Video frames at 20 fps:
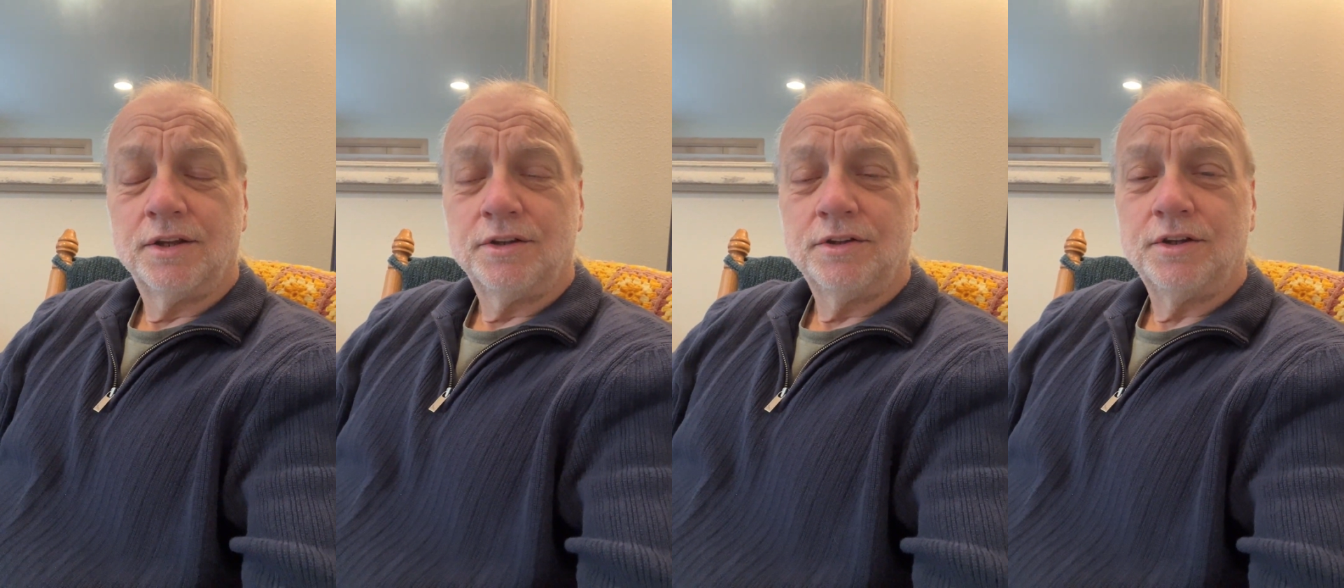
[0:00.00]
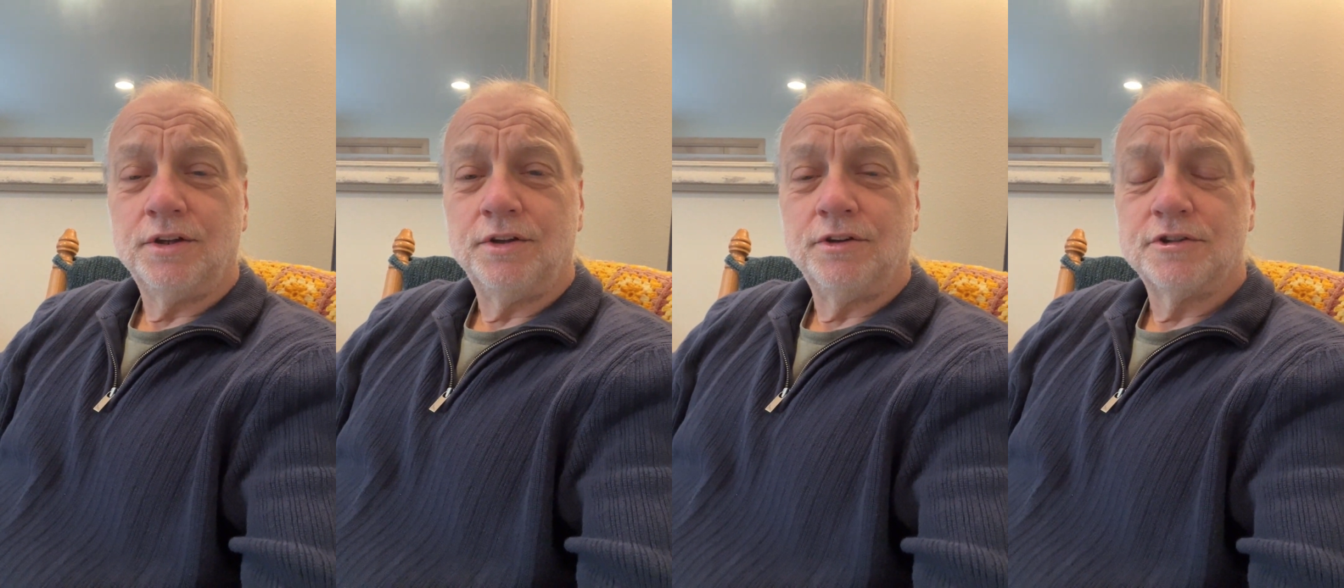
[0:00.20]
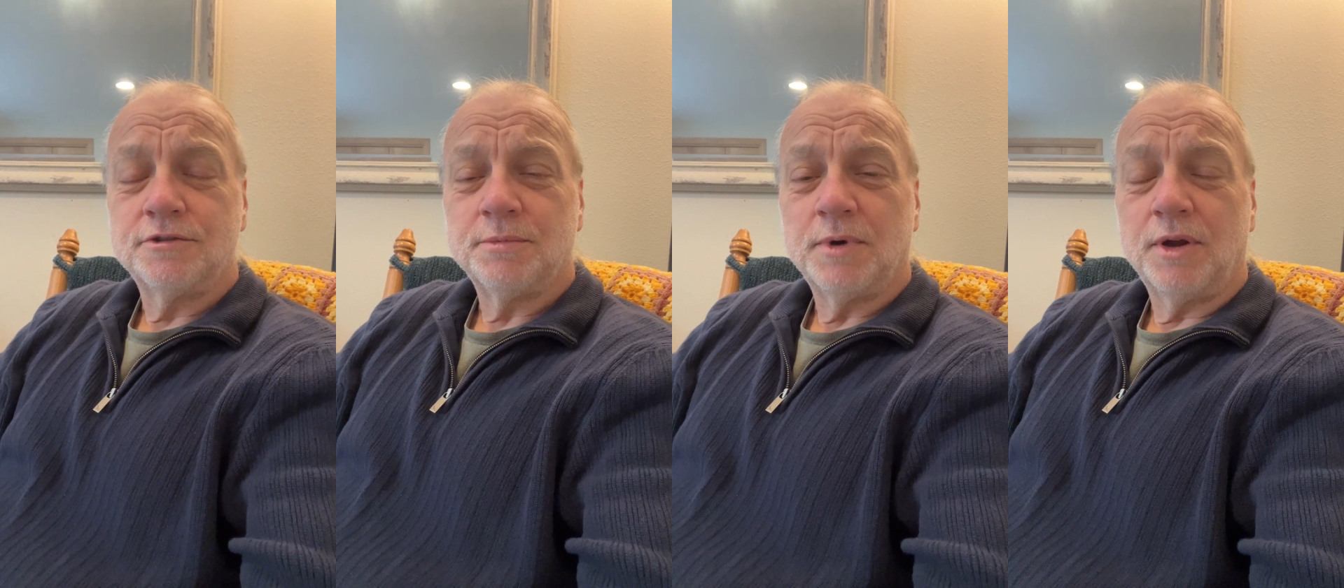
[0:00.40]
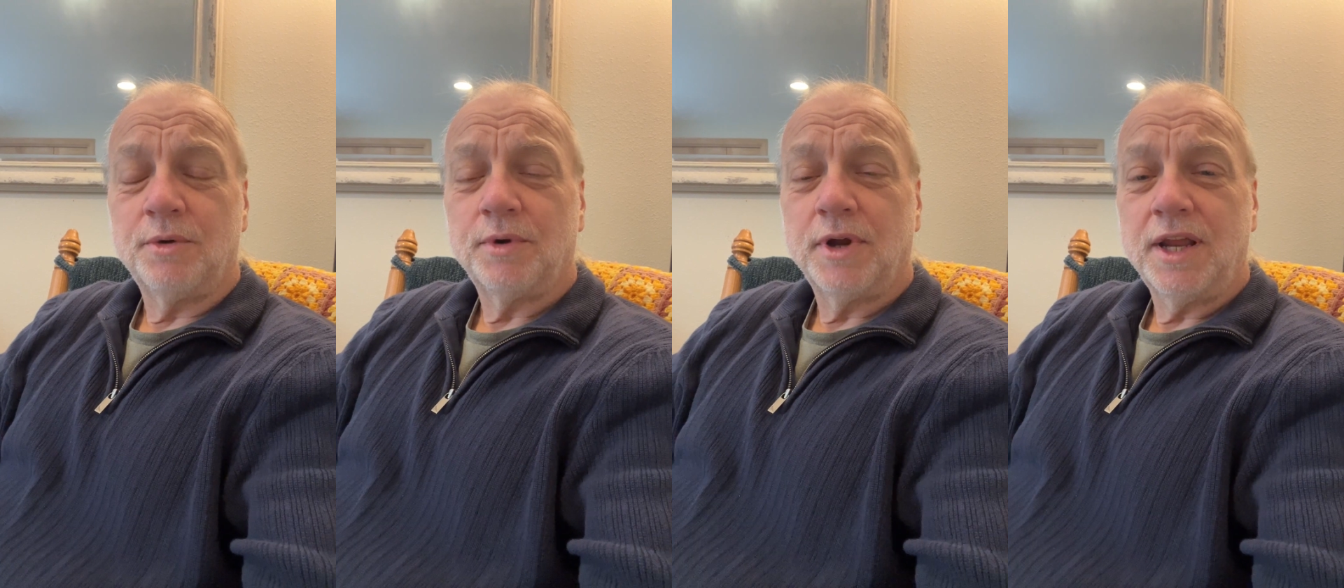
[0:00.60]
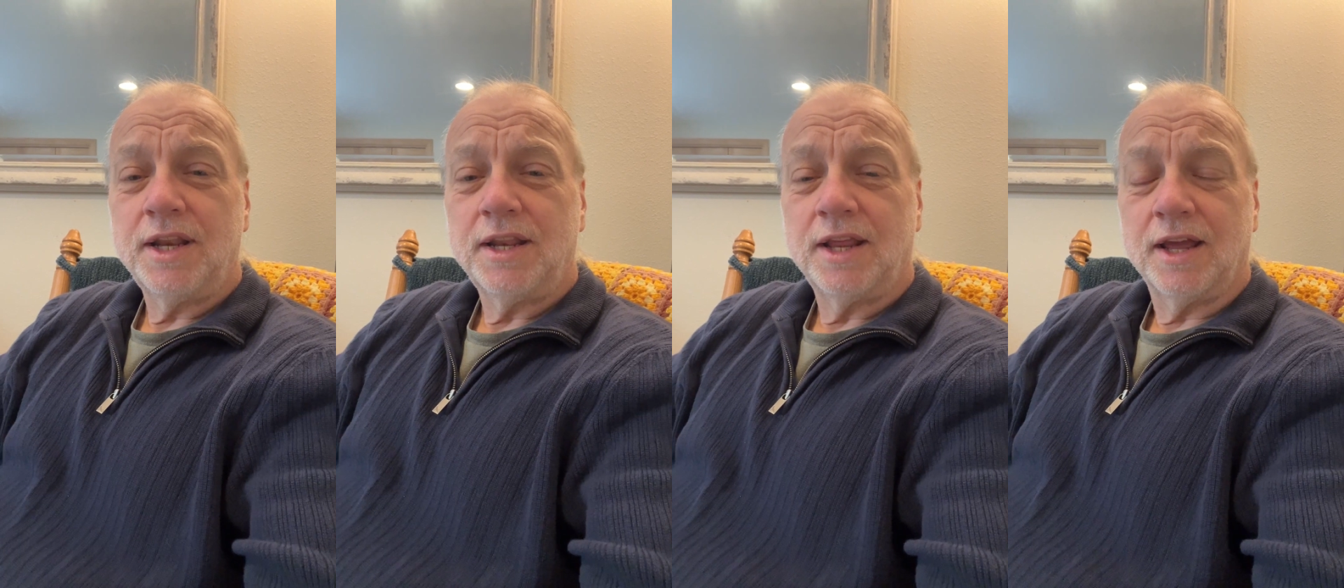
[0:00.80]
to use my
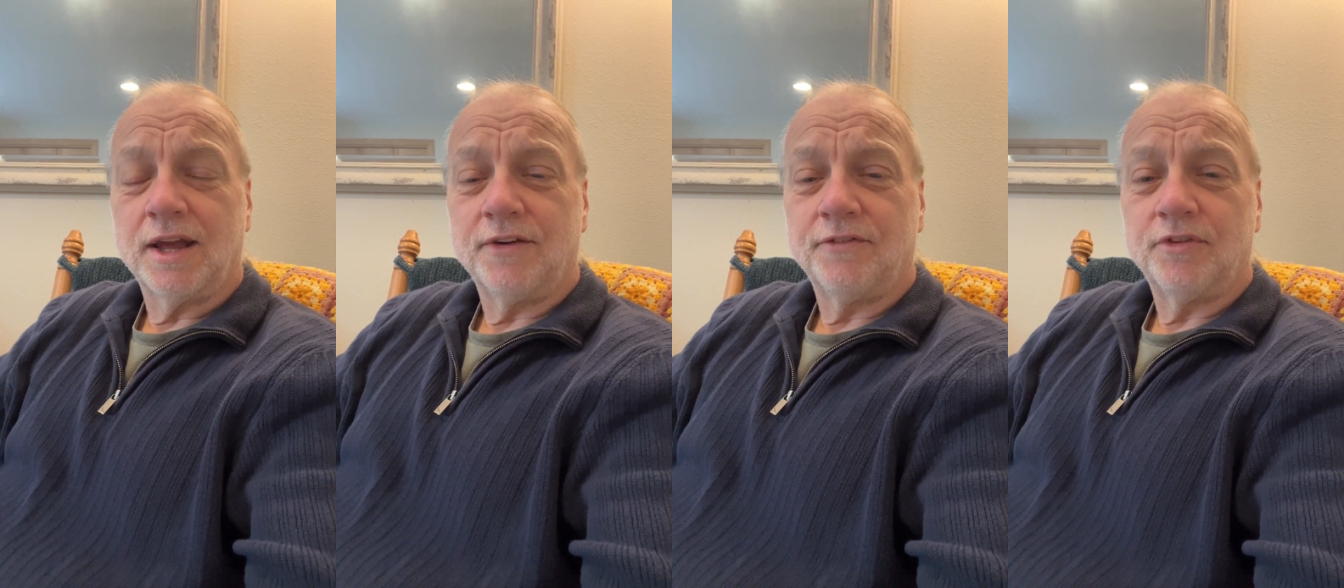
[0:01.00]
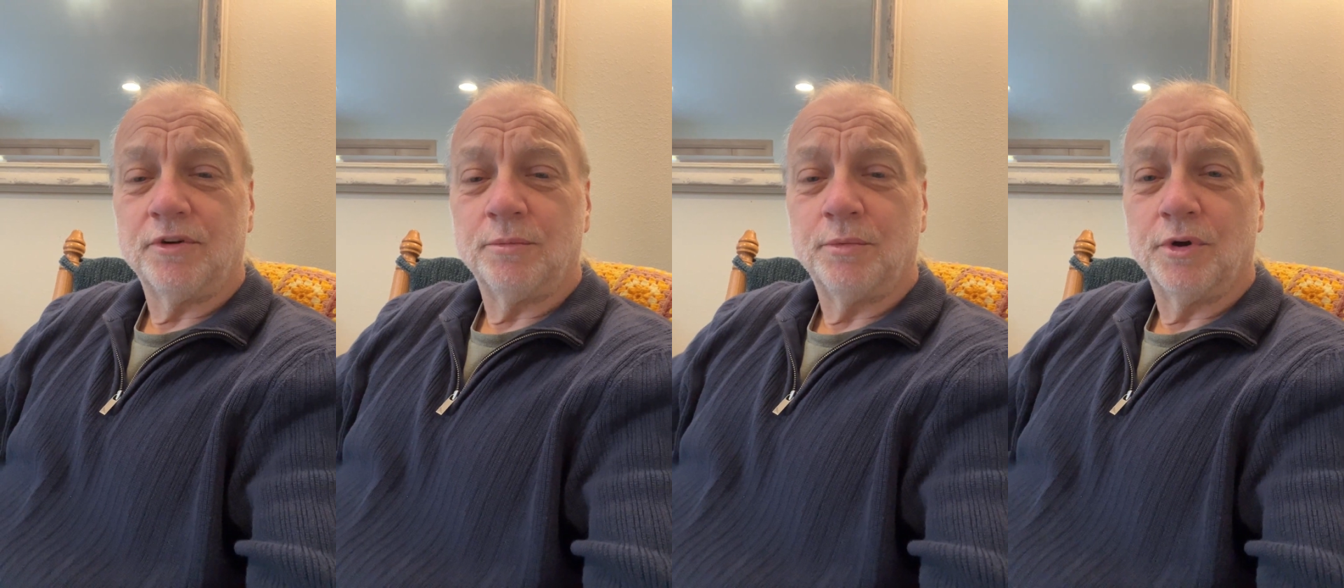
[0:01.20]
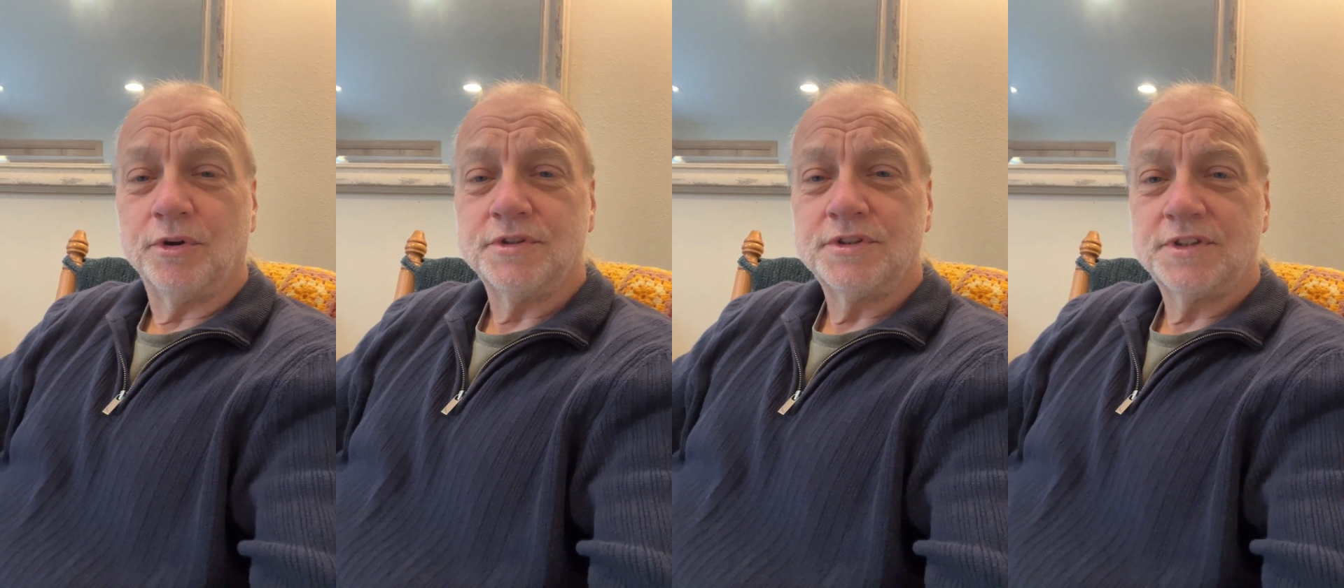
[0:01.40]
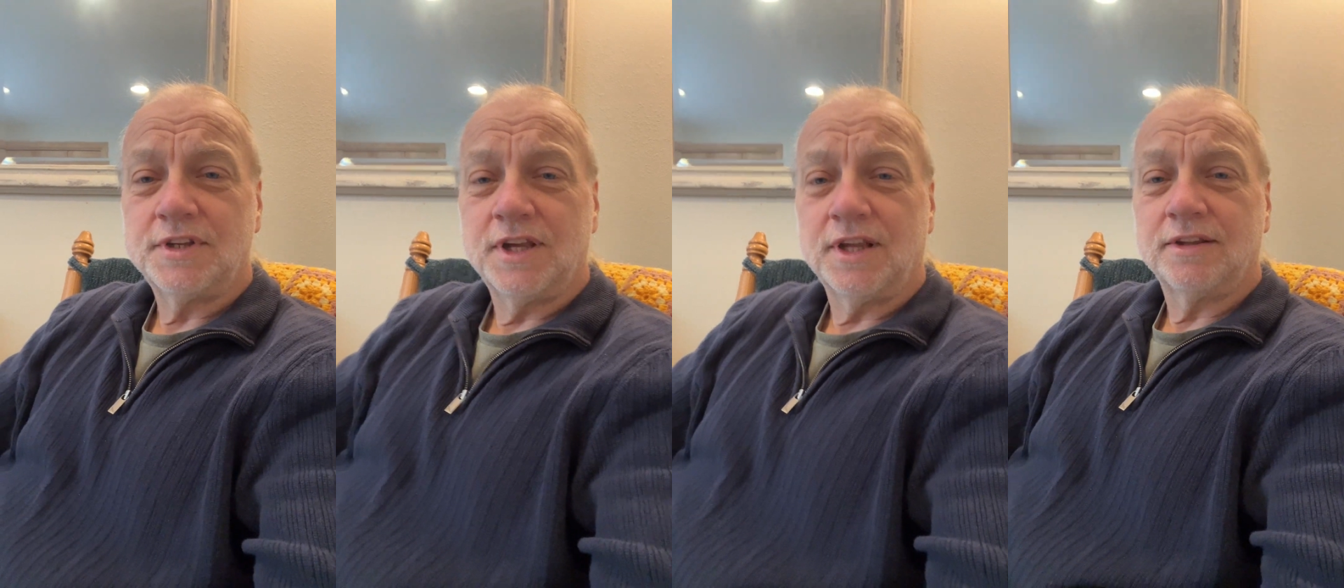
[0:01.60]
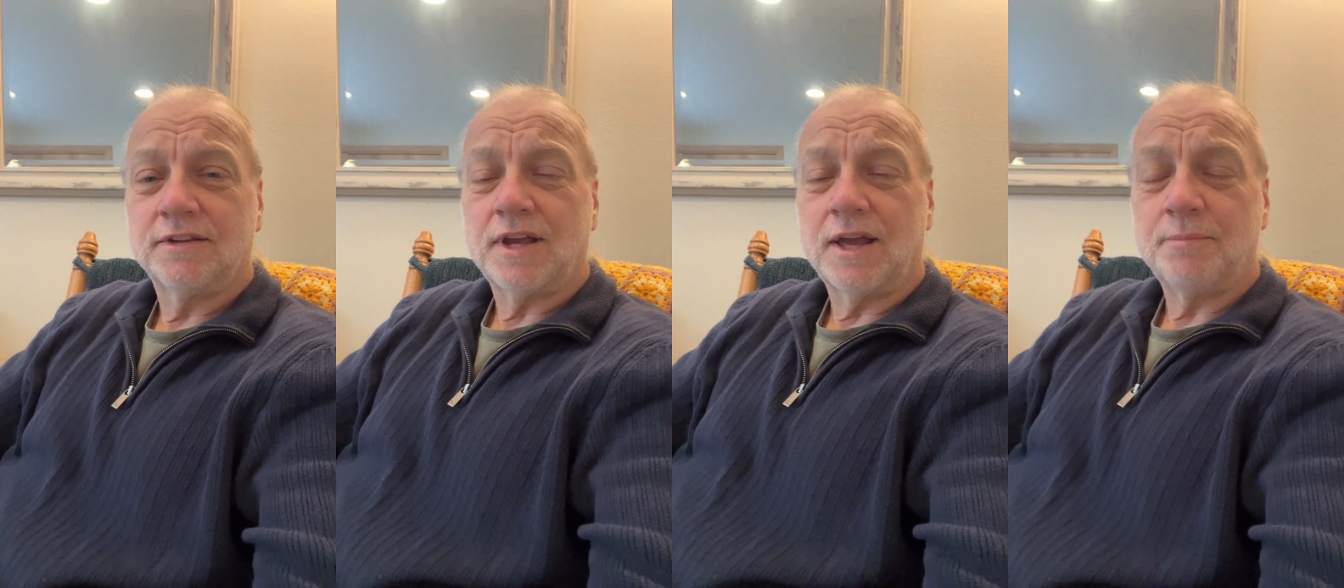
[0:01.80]
right hand for most things.